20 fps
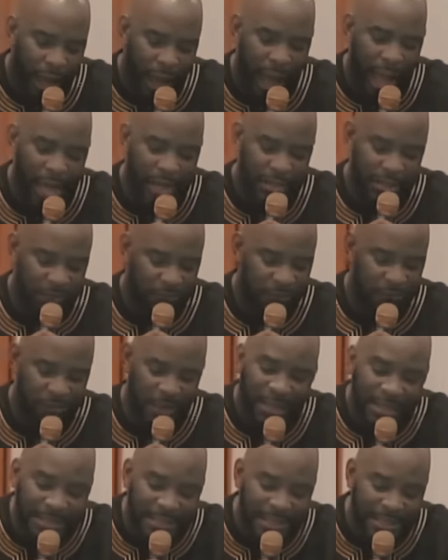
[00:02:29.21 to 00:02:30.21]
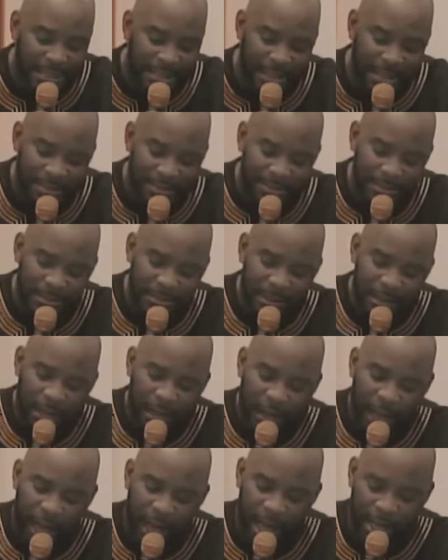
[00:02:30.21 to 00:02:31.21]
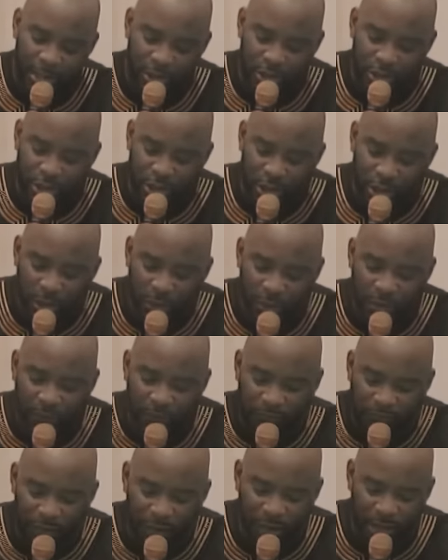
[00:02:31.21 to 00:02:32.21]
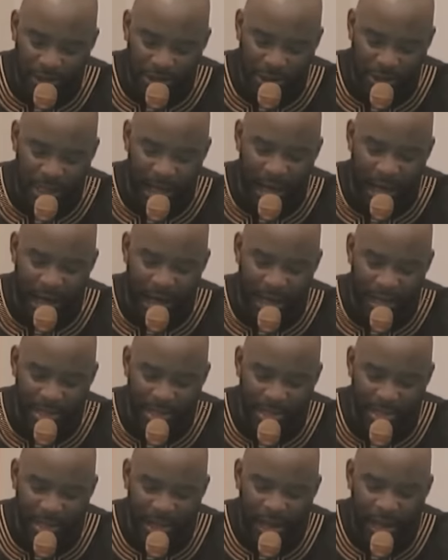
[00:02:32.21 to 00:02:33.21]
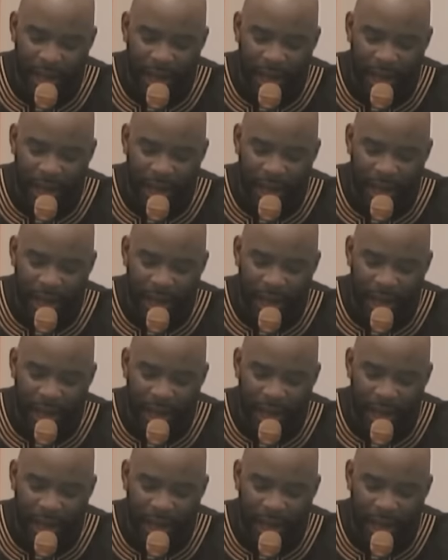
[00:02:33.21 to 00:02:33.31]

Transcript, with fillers: and defended it, and slew the Philistines.